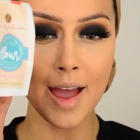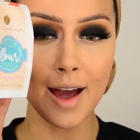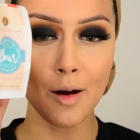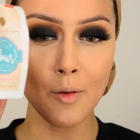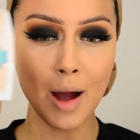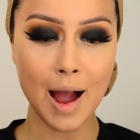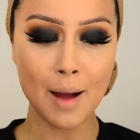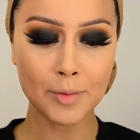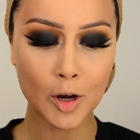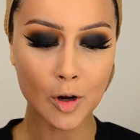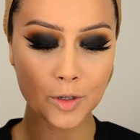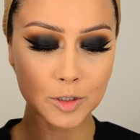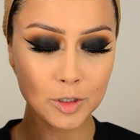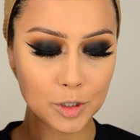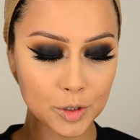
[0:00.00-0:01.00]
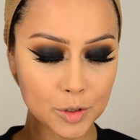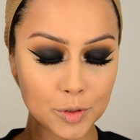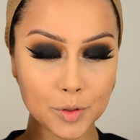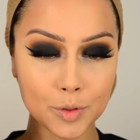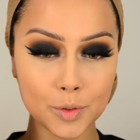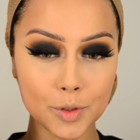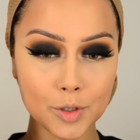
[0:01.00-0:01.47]
Now I'm going
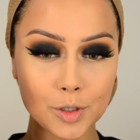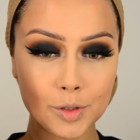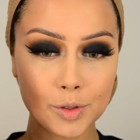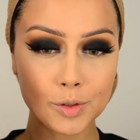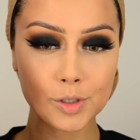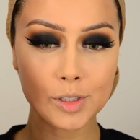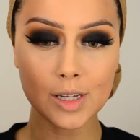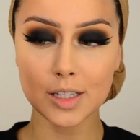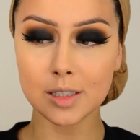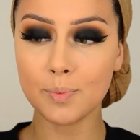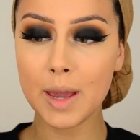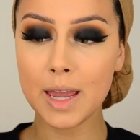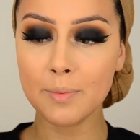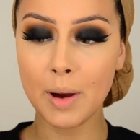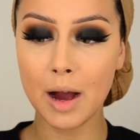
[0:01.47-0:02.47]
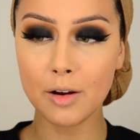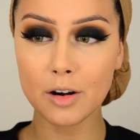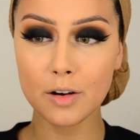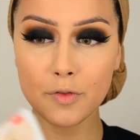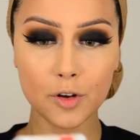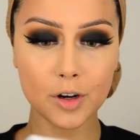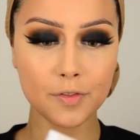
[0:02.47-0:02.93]
to use this bake
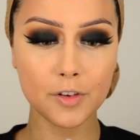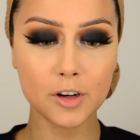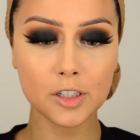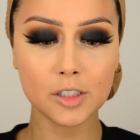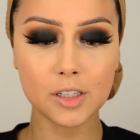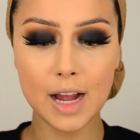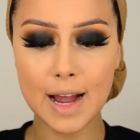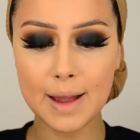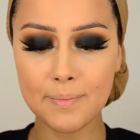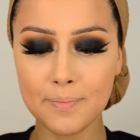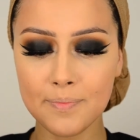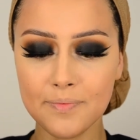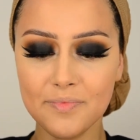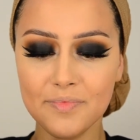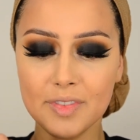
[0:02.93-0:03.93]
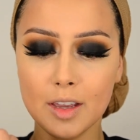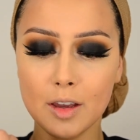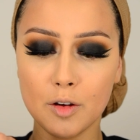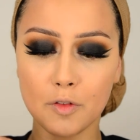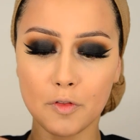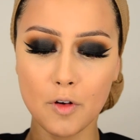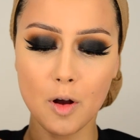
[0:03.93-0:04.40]
powder for the first time
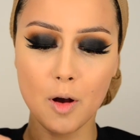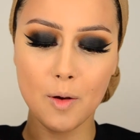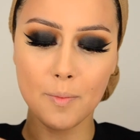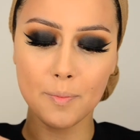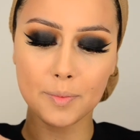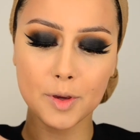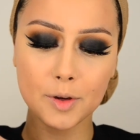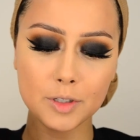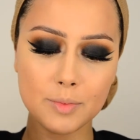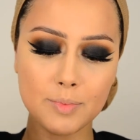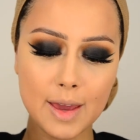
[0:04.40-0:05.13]
from Beauty